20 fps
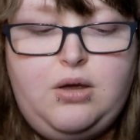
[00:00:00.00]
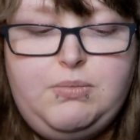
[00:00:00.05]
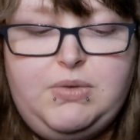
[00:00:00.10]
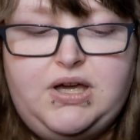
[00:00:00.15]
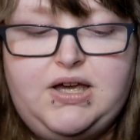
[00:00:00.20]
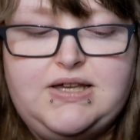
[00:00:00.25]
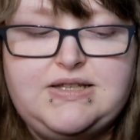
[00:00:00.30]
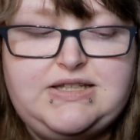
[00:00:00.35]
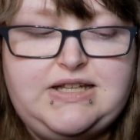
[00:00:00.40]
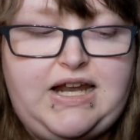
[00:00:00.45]

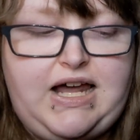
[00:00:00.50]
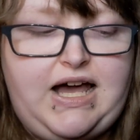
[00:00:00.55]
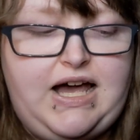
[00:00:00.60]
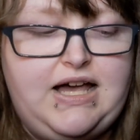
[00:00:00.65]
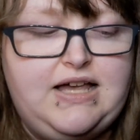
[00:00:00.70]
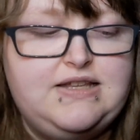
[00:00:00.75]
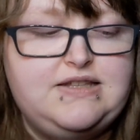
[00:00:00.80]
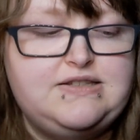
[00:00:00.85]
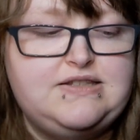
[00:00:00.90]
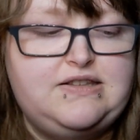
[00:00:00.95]
because it
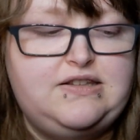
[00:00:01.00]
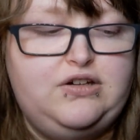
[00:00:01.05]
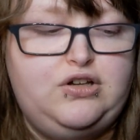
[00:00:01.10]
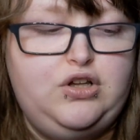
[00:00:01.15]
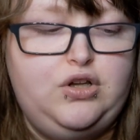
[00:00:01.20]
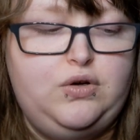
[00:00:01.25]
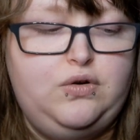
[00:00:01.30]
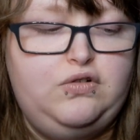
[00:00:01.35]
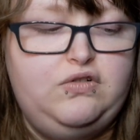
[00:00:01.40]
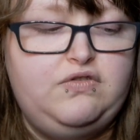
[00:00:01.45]
has the
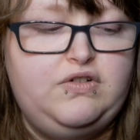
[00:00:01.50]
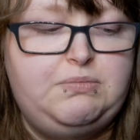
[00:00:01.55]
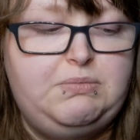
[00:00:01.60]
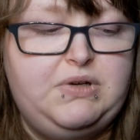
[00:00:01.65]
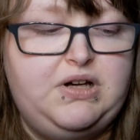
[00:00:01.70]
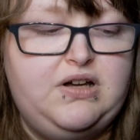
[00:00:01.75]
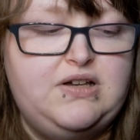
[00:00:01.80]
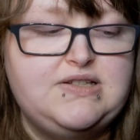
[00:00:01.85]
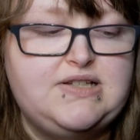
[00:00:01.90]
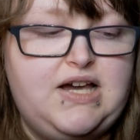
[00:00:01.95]
clove, and
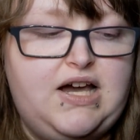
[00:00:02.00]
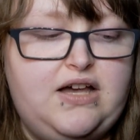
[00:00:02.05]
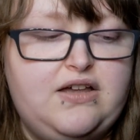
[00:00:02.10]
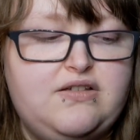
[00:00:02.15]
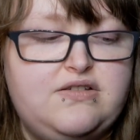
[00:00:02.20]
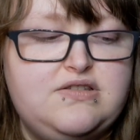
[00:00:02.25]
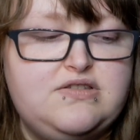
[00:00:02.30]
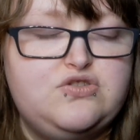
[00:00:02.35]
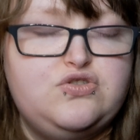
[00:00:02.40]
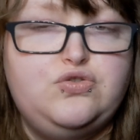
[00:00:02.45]
because it
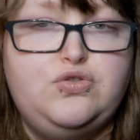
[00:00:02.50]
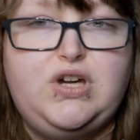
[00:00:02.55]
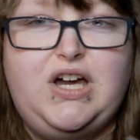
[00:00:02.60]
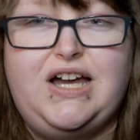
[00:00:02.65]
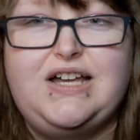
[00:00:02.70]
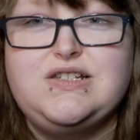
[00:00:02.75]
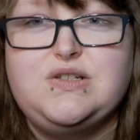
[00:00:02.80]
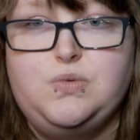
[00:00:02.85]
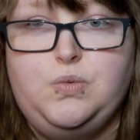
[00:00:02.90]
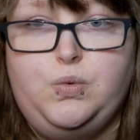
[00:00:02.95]
has two
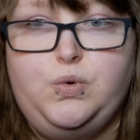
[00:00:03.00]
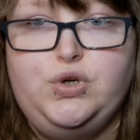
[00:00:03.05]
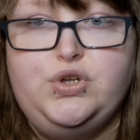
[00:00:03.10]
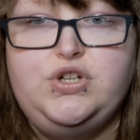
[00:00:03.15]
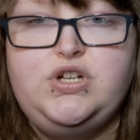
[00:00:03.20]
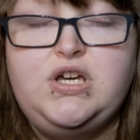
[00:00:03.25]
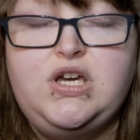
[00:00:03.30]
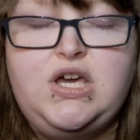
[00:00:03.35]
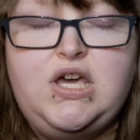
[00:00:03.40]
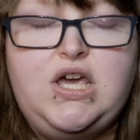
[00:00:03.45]
kinds of wood,